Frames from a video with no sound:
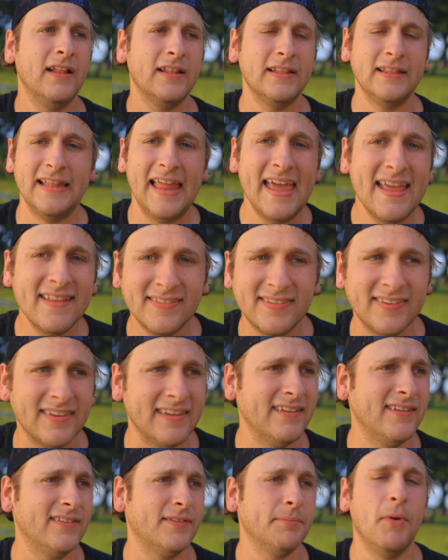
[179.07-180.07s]

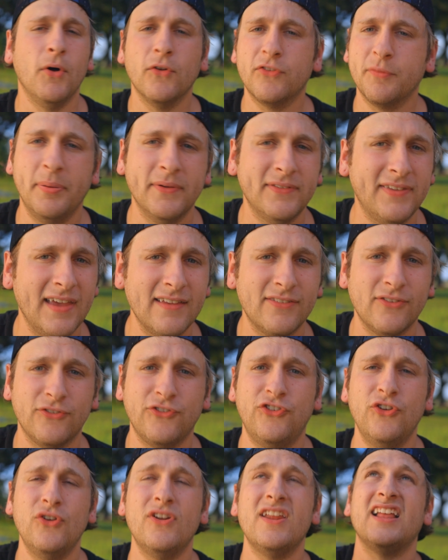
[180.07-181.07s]
lenses, multiple days of
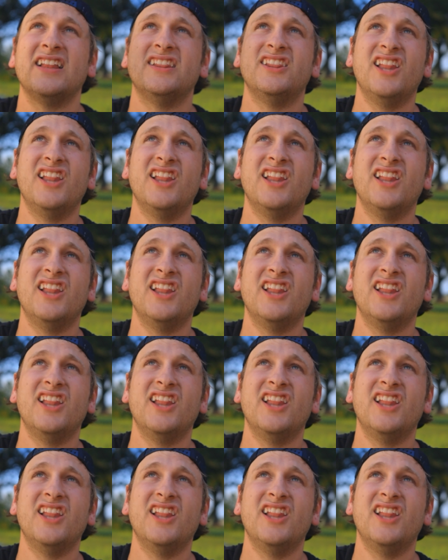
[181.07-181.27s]
shooting,